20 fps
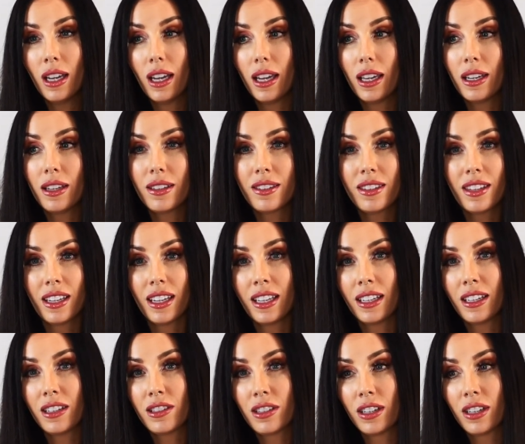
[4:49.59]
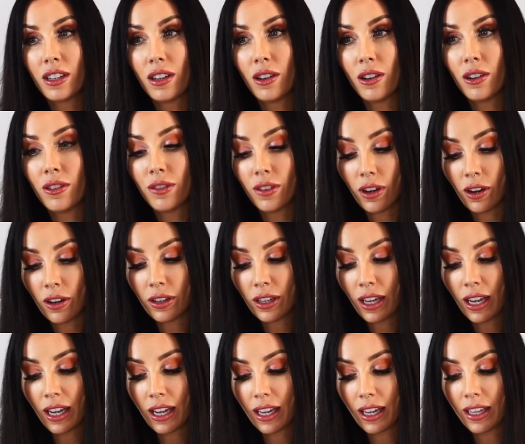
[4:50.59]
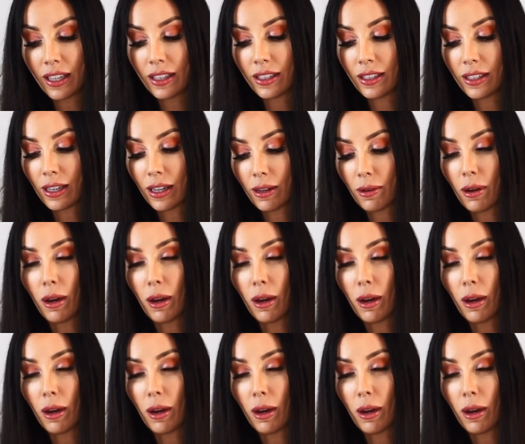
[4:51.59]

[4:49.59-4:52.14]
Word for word: It is the energy of, okay, yeah,